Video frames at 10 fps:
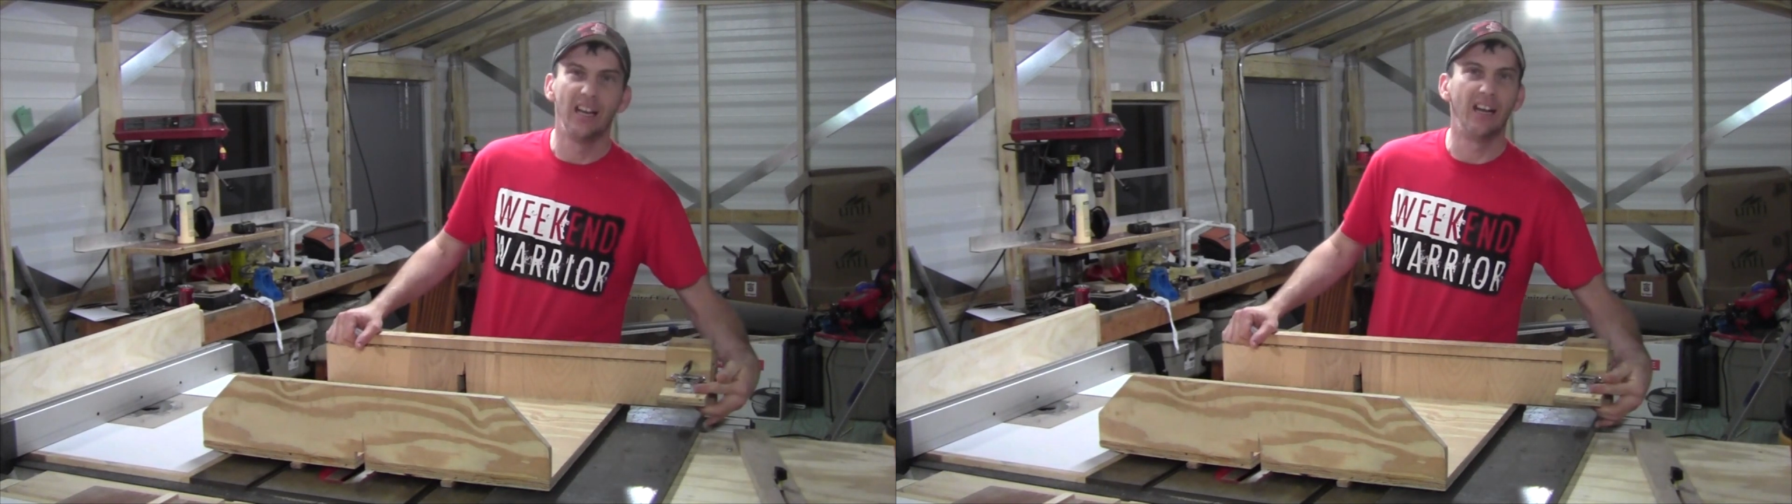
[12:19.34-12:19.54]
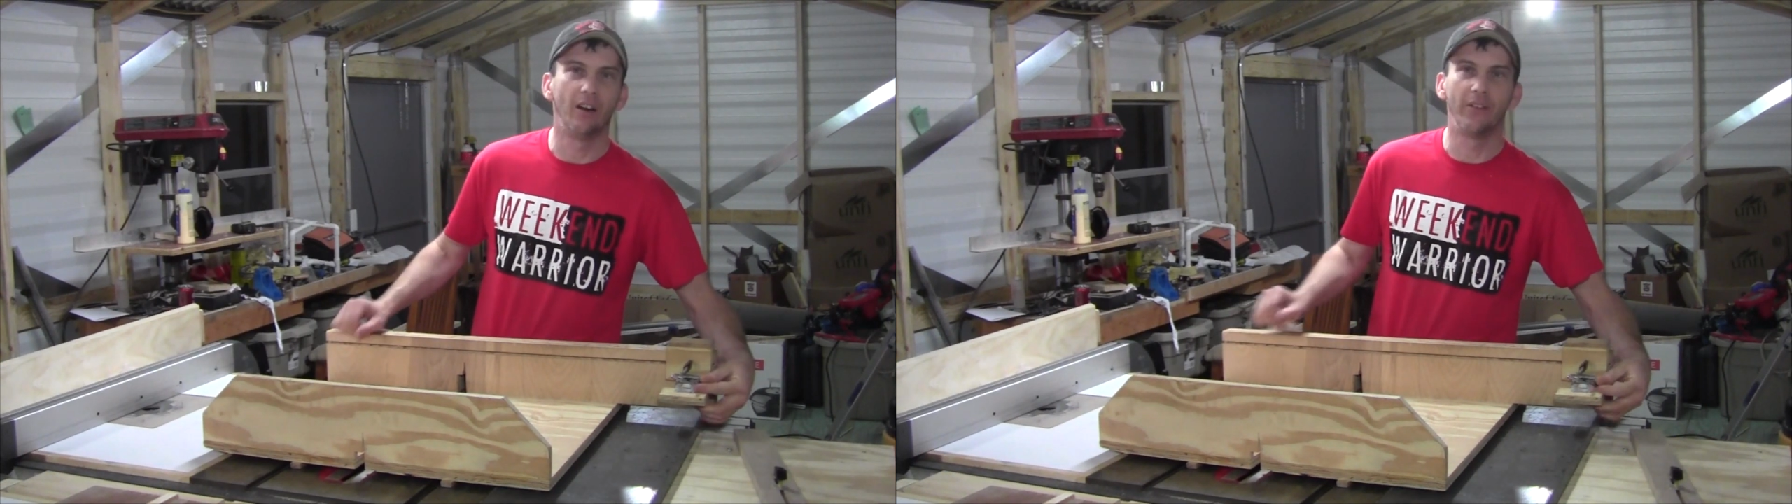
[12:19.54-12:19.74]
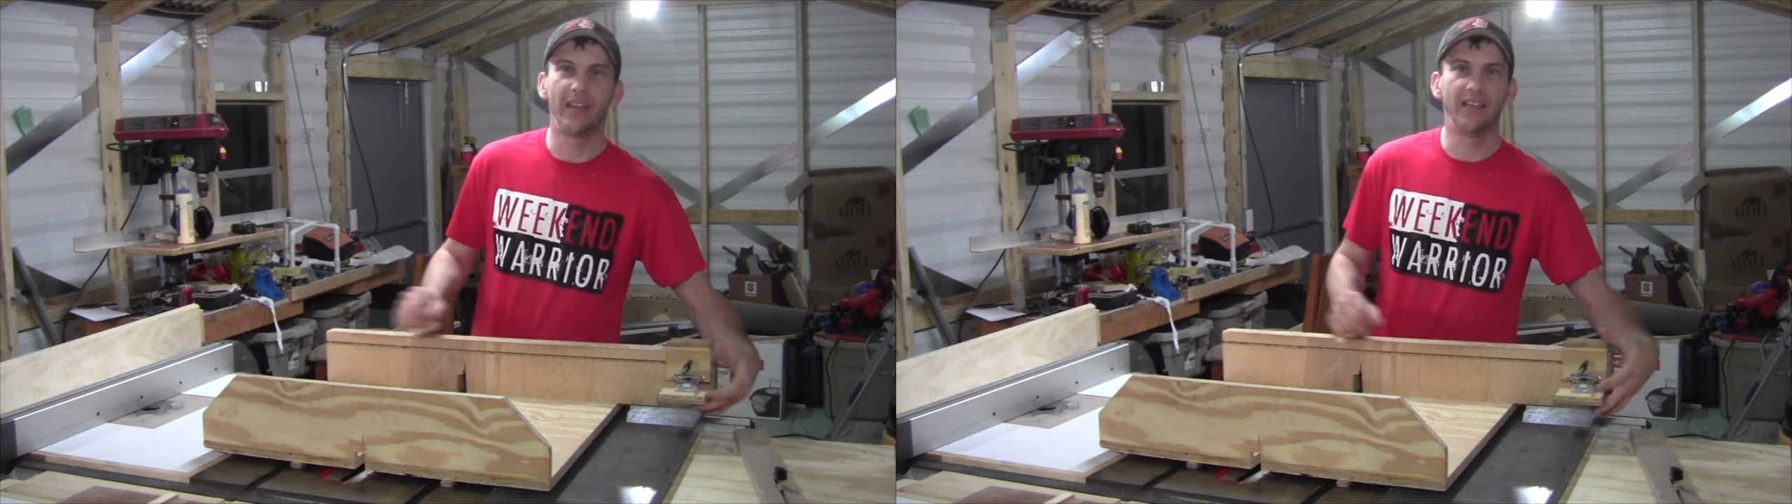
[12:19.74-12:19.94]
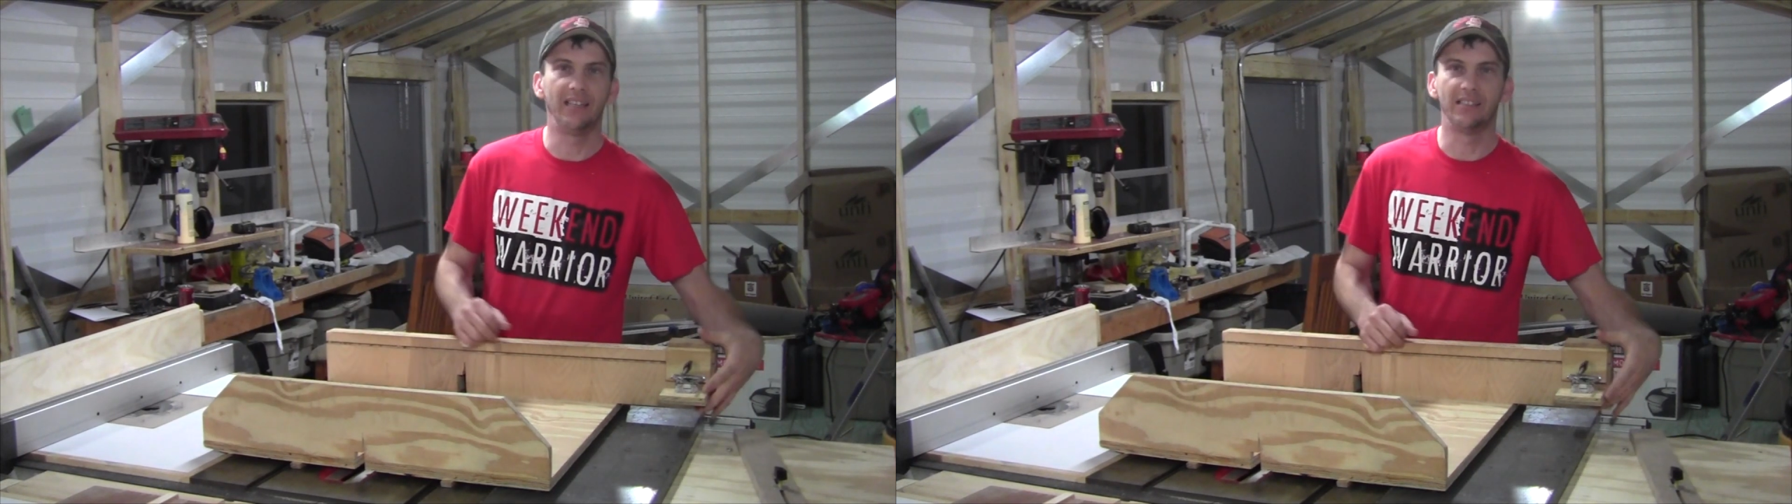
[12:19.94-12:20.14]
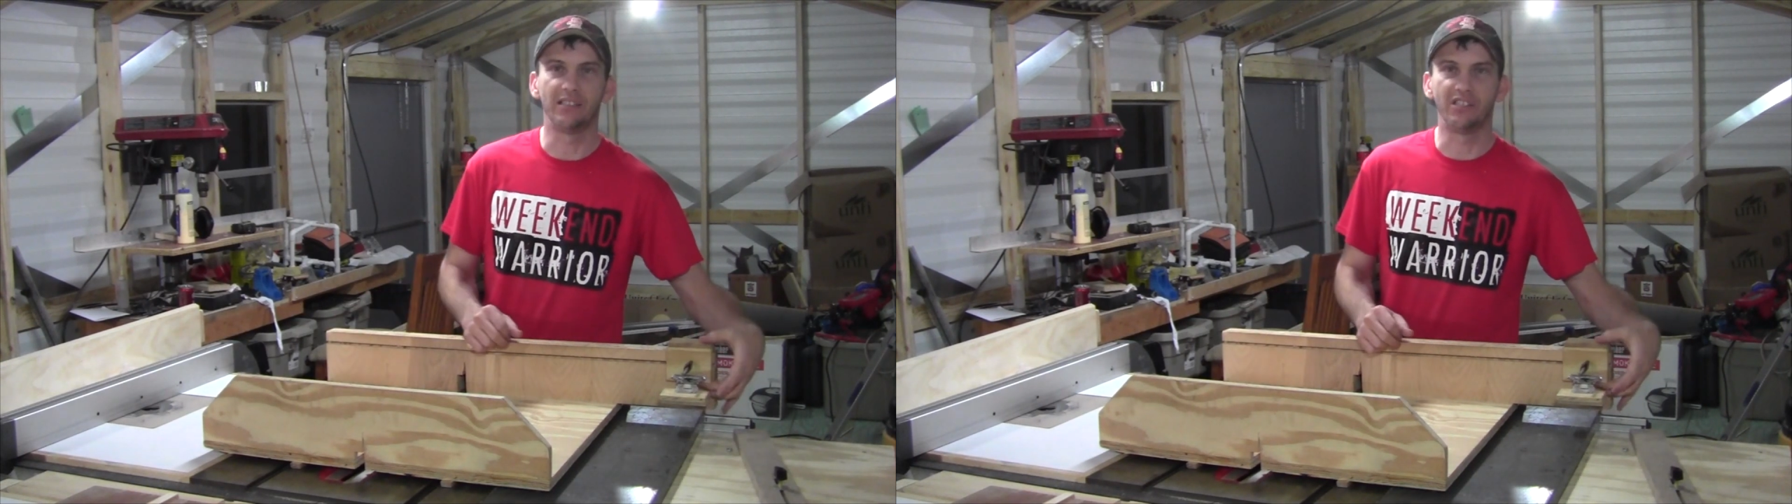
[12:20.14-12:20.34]
and all that
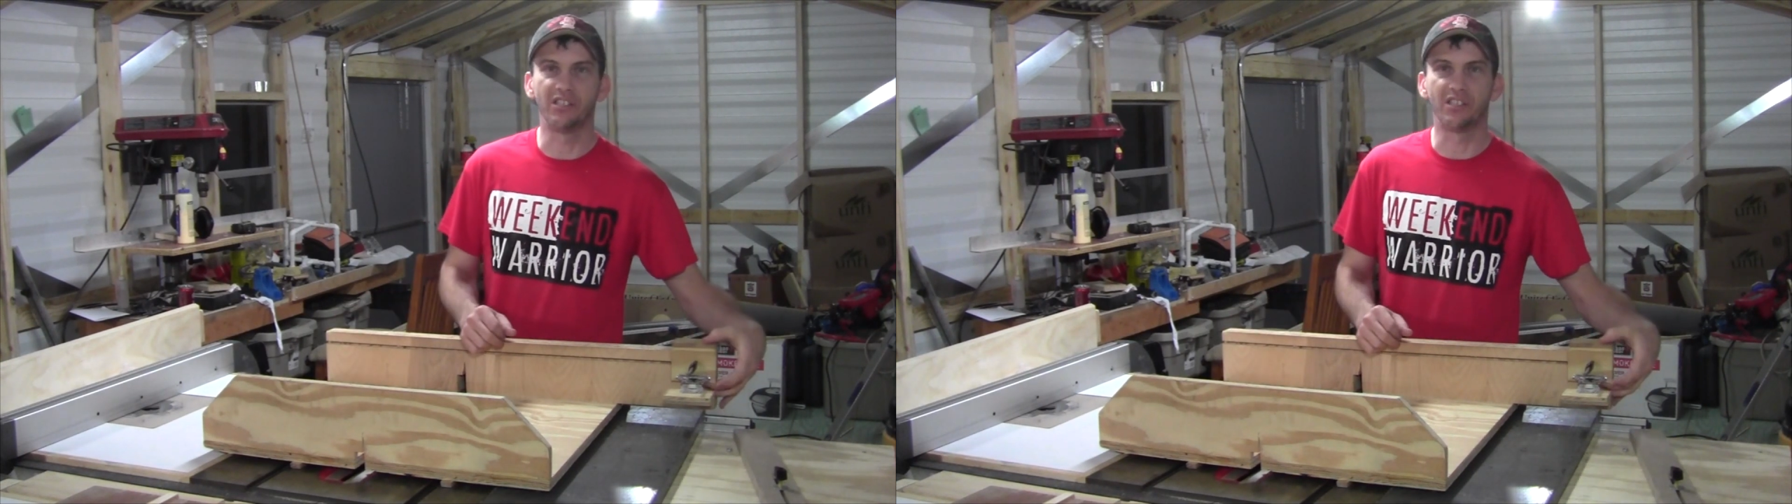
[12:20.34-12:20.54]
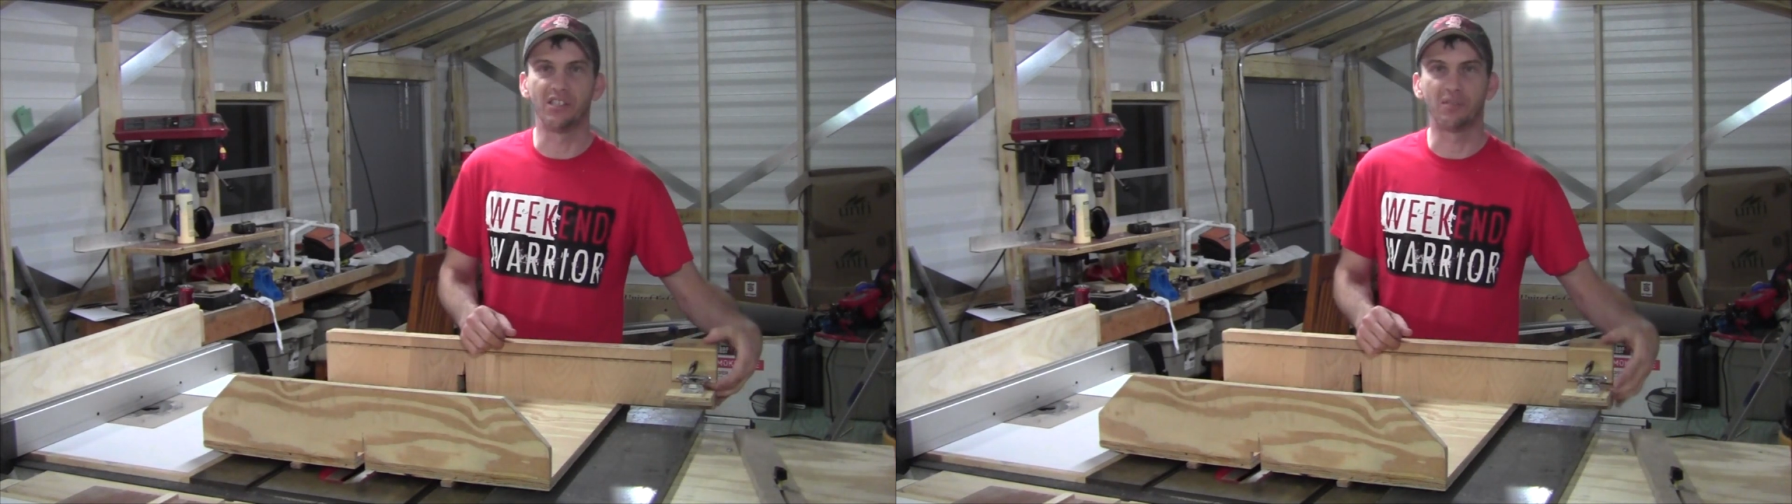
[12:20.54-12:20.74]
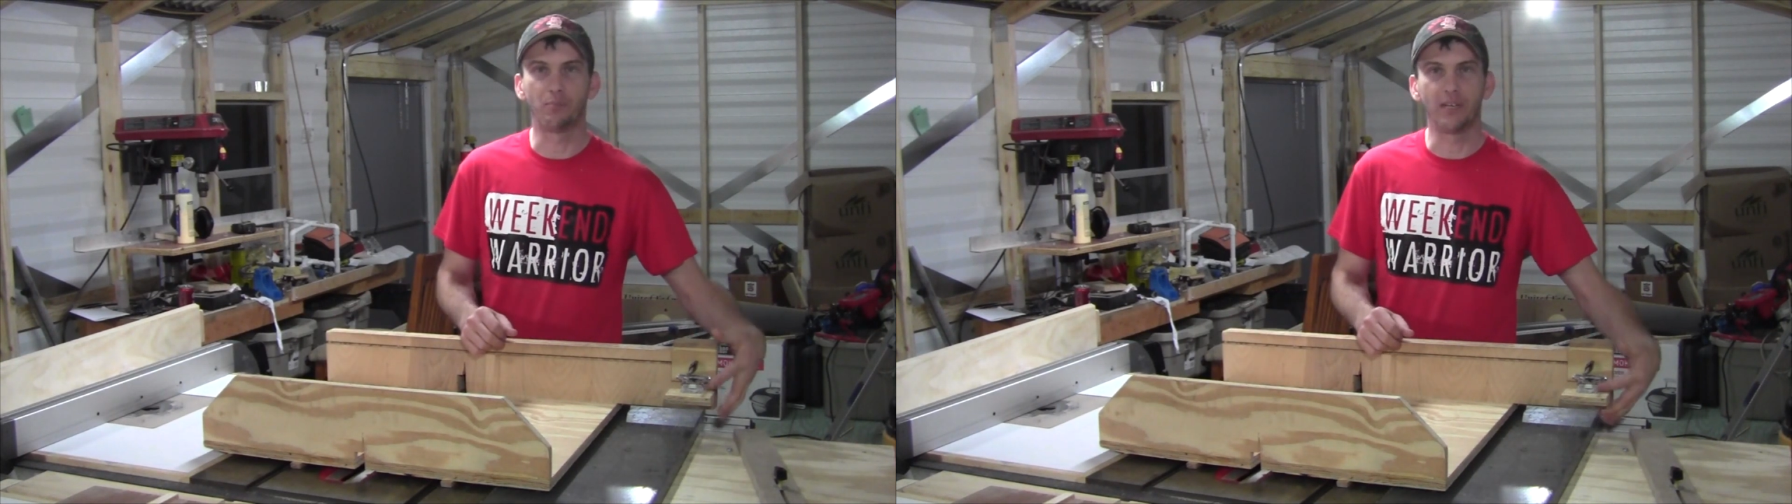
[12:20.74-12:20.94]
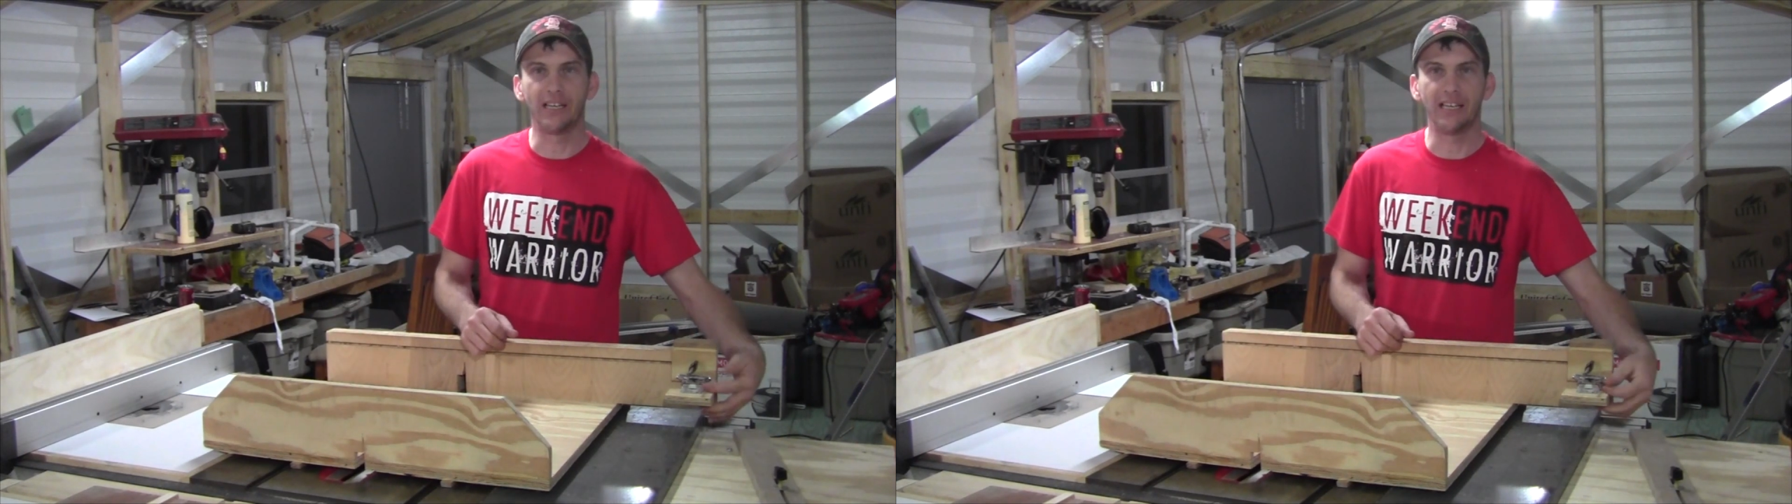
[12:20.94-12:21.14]
is is just a spring